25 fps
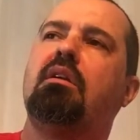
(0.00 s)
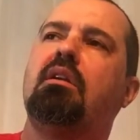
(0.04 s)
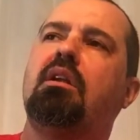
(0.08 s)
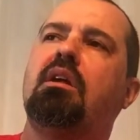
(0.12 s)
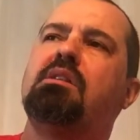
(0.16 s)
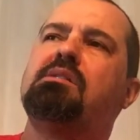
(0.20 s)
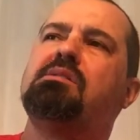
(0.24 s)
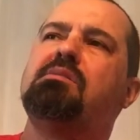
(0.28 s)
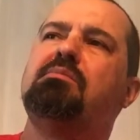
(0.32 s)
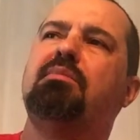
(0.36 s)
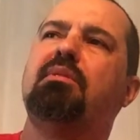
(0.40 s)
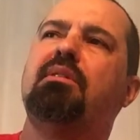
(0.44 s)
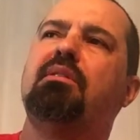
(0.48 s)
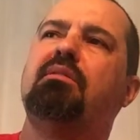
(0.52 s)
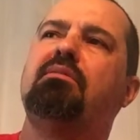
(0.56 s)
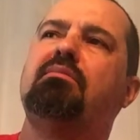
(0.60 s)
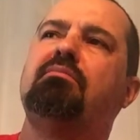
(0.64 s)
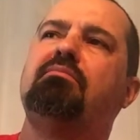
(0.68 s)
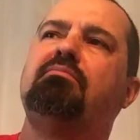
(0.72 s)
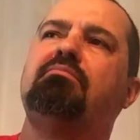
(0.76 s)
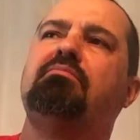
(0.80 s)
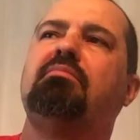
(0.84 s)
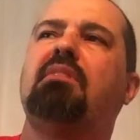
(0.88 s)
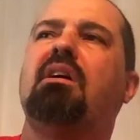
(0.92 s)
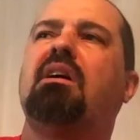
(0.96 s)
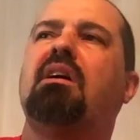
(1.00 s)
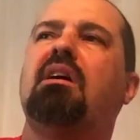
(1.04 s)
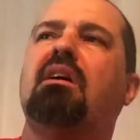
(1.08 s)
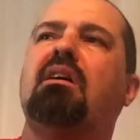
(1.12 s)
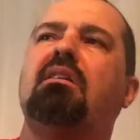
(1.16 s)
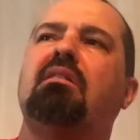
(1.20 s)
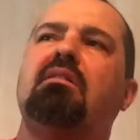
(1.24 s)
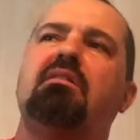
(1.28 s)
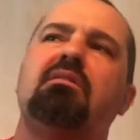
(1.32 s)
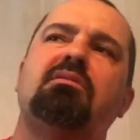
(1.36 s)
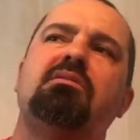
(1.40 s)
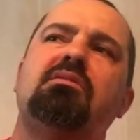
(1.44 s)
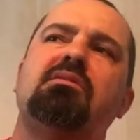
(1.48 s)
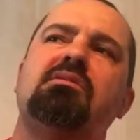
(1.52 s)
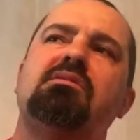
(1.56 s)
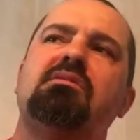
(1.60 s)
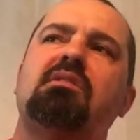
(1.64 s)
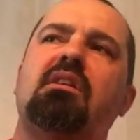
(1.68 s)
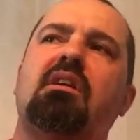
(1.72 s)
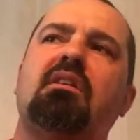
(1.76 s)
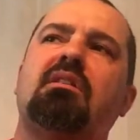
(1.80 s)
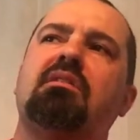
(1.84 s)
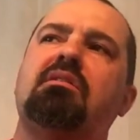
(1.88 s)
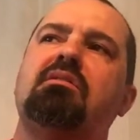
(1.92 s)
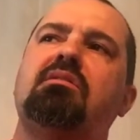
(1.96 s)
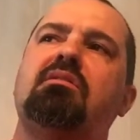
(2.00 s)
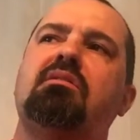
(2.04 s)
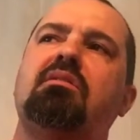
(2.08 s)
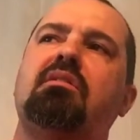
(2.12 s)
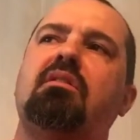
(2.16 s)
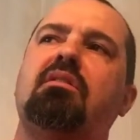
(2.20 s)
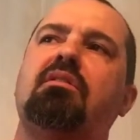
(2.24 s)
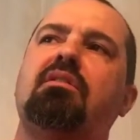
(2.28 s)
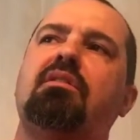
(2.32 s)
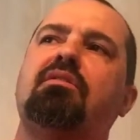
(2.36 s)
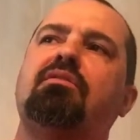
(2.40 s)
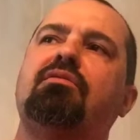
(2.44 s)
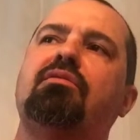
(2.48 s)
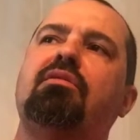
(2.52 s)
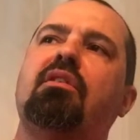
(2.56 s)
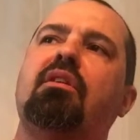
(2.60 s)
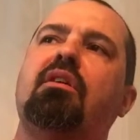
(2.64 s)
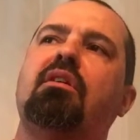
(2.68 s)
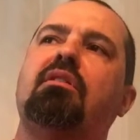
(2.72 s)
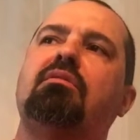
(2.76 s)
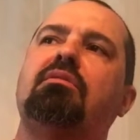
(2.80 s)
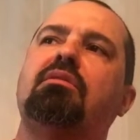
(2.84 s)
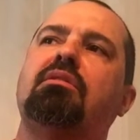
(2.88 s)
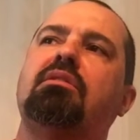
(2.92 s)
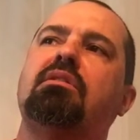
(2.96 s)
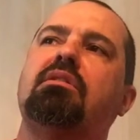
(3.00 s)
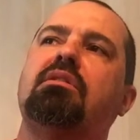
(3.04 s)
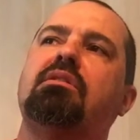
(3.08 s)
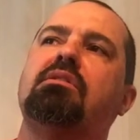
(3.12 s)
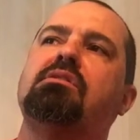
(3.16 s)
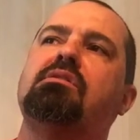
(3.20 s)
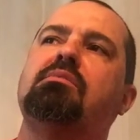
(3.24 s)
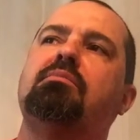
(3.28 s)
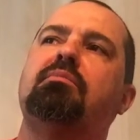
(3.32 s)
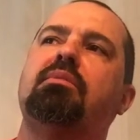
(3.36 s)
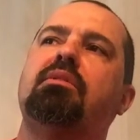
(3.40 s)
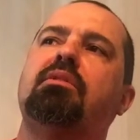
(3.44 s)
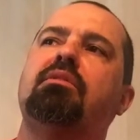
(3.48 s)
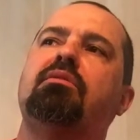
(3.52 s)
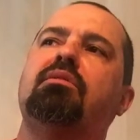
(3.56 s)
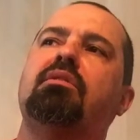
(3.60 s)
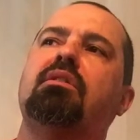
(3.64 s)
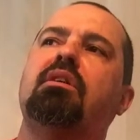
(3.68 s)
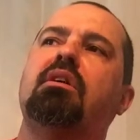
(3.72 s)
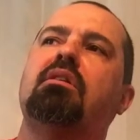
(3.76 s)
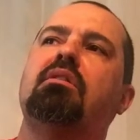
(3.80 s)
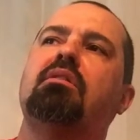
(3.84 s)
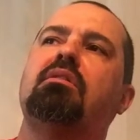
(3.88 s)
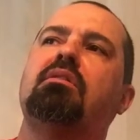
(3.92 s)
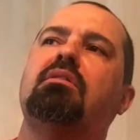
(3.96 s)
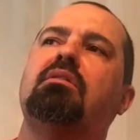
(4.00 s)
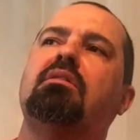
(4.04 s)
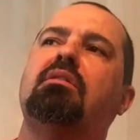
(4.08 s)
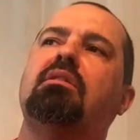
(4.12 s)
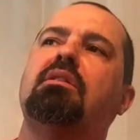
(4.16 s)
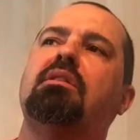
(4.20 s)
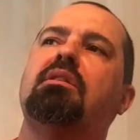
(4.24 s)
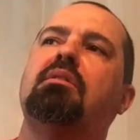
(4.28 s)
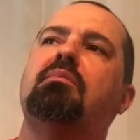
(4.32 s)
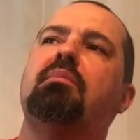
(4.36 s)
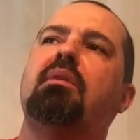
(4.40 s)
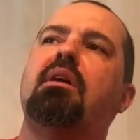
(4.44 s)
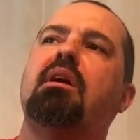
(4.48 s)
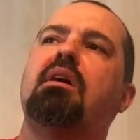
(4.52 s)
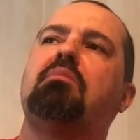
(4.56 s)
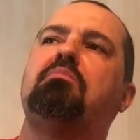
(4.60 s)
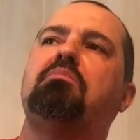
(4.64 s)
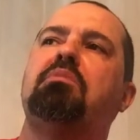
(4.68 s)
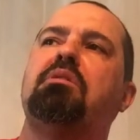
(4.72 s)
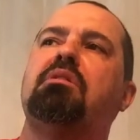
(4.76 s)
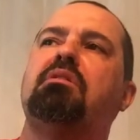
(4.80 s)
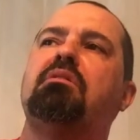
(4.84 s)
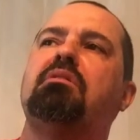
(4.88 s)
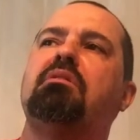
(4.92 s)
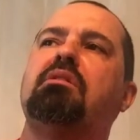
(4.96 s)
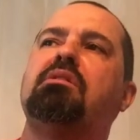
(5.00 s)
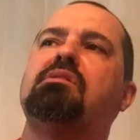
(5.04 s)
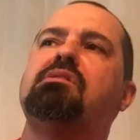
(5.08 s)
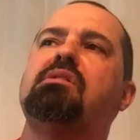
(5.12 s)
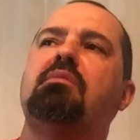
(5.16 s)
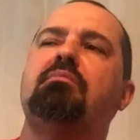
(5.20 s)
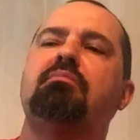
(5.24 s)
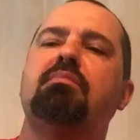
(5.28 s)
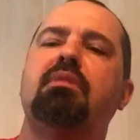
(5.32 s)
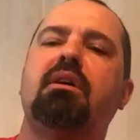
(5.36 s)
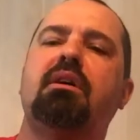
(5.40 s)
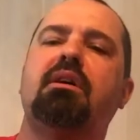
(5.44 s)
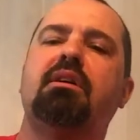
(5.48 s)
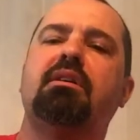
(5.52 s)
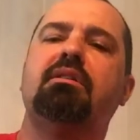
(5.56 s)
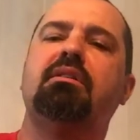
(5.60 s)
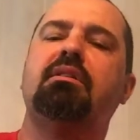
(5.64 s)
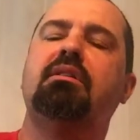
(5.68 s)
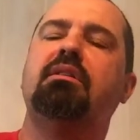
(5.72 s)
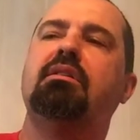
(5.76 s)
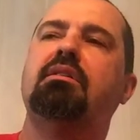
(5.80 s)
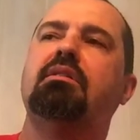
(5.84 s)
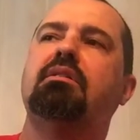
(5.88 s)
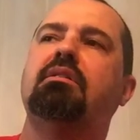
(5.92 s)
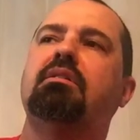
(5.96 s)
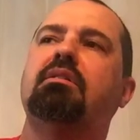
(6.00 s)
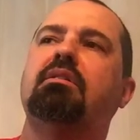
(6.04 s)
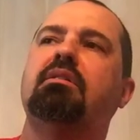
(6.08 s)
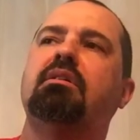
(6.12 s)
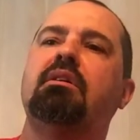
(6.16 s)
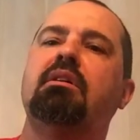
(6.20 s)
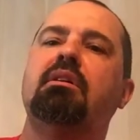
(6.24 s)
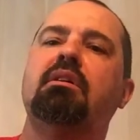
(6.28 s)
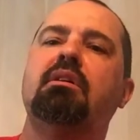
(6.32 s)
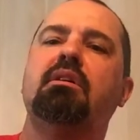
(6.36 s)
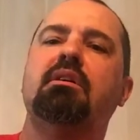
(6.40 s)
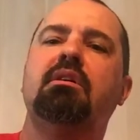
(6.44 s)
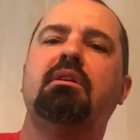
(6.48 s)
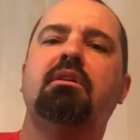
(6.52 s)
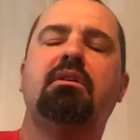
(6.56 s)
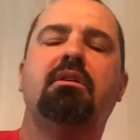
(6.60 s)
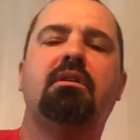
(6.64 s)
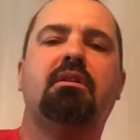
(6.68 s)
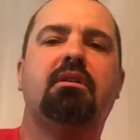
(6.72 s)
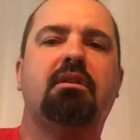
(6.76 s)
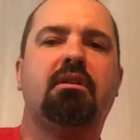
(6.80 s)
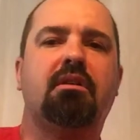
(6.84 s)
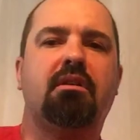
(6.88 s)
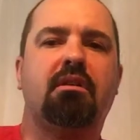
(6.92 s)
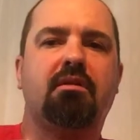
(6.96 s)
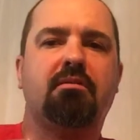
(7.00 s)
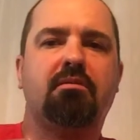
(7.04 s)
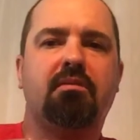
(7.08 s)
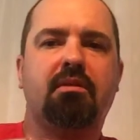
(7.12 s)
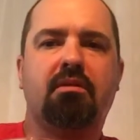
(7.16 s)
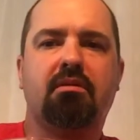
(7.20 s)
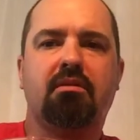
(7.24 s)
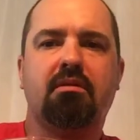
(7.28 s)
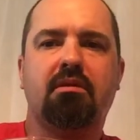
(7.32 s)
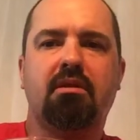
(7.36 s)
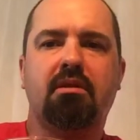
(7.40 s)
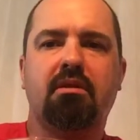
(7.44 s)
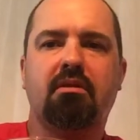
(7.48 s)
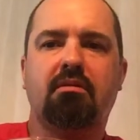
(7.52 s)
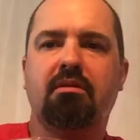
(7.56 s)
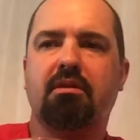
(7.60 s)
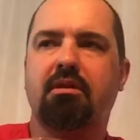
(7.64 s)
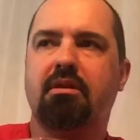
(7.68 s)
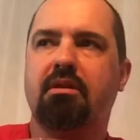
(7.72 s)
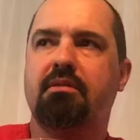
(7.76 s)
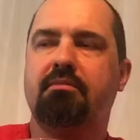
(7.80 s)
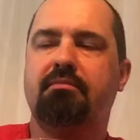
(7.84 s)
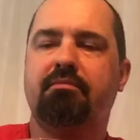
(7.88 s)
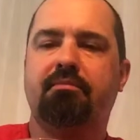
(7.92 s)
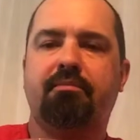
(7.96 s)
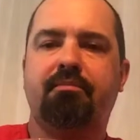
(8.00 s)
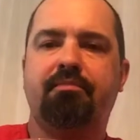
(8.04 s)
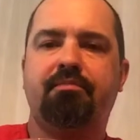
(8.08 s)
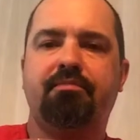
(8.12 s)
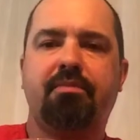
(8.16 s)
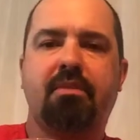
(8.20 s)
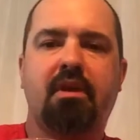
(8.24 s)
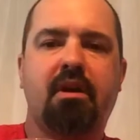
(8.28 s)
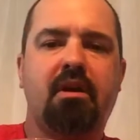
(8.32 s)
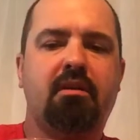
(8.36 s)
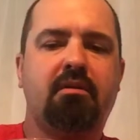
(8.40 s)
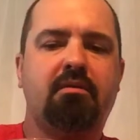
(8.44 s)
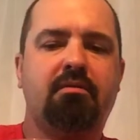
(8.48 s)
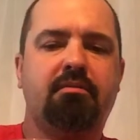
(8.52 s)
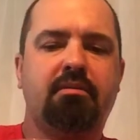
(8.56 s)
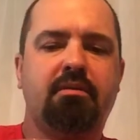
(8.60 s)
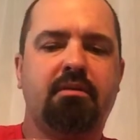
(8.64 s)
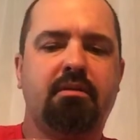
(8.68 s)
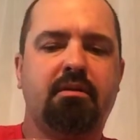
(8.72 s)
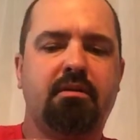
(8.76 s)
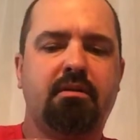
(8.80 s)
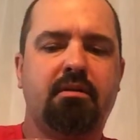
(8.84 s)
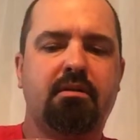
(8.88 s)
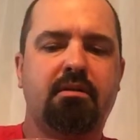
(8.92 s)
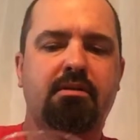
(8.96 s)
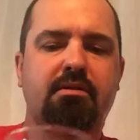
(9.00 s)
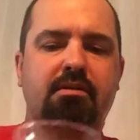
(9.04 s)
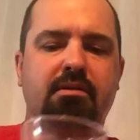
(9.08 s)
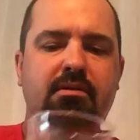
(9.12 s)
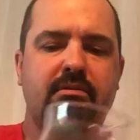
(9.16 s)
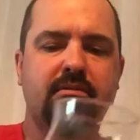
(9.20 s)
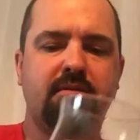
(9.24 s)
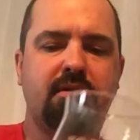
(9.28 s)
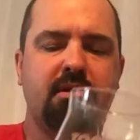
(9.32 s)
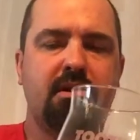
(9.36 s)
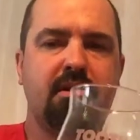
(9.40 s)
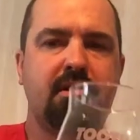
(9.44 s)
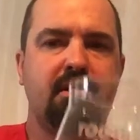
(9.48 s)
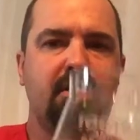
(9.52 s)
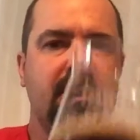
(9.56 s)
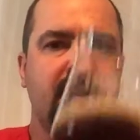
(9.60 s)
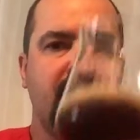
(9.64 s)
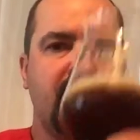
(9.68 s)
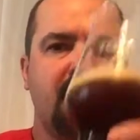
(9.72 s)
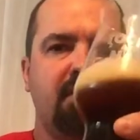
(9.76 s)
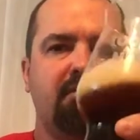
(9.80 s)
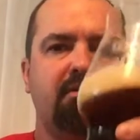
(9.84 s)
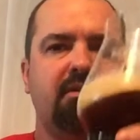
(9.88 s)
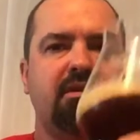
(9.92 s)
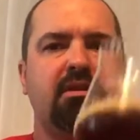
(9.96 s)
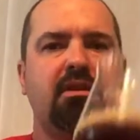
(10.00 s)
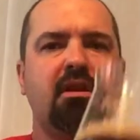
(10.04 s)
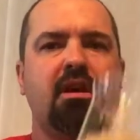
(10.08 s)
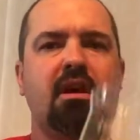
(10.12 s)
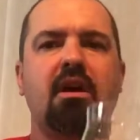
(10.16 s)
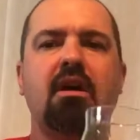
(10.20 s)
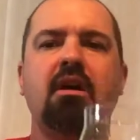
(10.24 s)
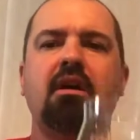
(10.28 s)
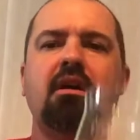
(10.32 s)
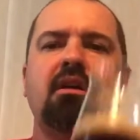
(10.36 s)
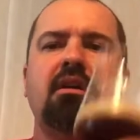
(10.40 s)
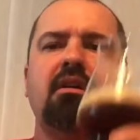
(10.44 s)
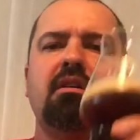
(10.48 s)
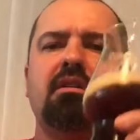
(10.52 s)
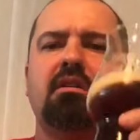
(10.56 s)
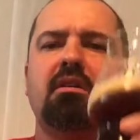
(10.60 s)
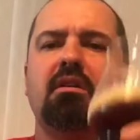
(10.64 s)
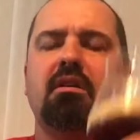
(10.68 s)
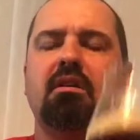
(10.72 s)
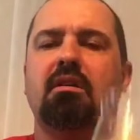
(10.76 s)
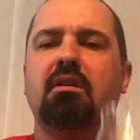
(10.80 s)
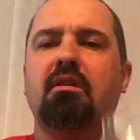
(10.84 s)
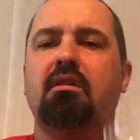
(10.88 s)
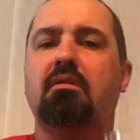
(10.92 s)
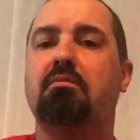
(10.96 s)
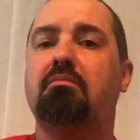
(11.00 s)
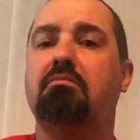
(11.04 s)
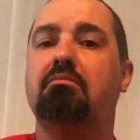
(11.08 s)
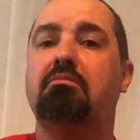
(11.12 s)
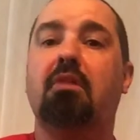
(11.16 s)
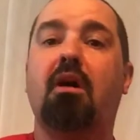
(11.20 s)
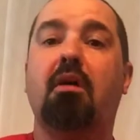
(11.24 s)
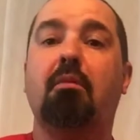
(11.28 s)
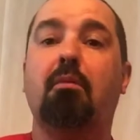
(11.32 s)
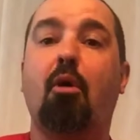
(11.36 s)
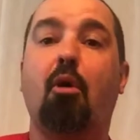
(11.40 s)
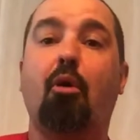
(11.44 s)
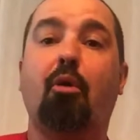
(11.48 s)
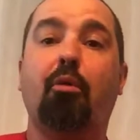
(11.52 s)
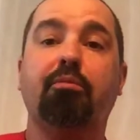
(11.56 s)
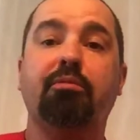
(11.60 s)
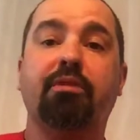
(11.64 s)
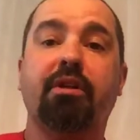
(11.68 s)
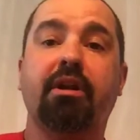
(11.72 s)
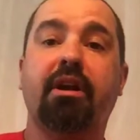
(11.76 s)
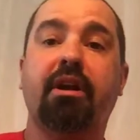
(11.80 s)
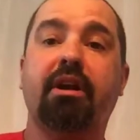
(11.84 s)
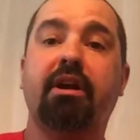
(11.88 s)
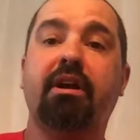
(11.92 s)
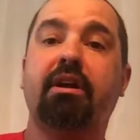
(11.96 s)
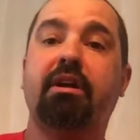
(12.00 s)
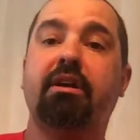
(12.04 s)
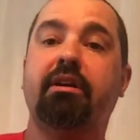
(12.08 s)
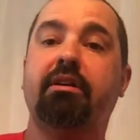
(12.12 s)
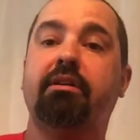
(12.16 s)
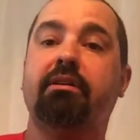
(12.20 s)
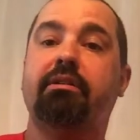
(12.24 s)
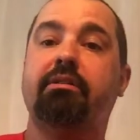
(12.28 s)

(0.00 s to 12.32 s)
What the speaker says: that's a bit, just that's the only flaw really, is a bit of the alcohol in the back, but it's not bad. You can deal with it. Yeah, so there you have it. I'm home today